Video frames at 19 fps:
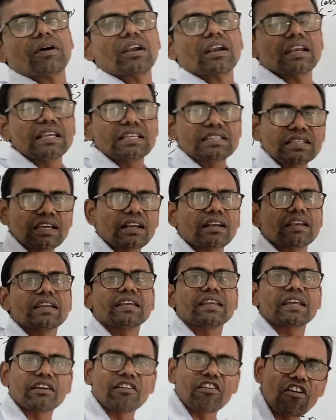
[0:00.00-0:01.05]
furniture
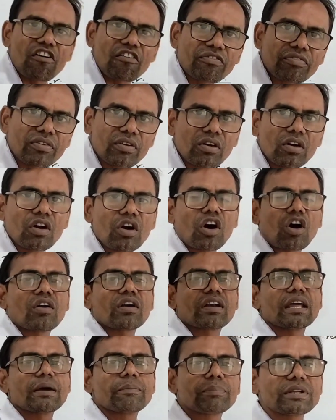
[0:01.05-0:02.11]
written off,
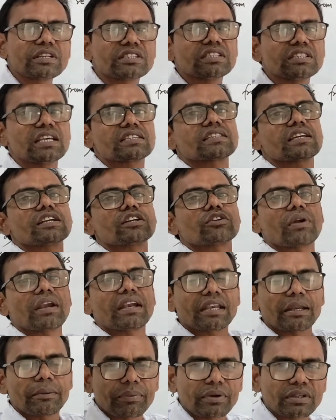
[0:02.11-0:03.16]
or depreciation
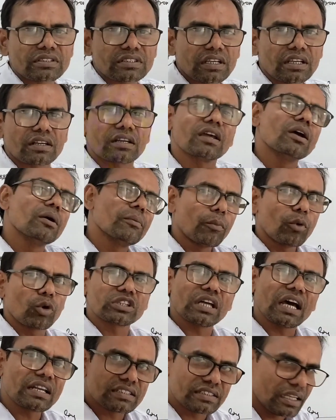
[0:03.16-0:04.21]
20%,
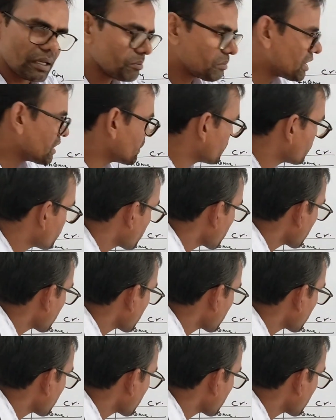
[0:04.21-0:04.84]
both are same thing.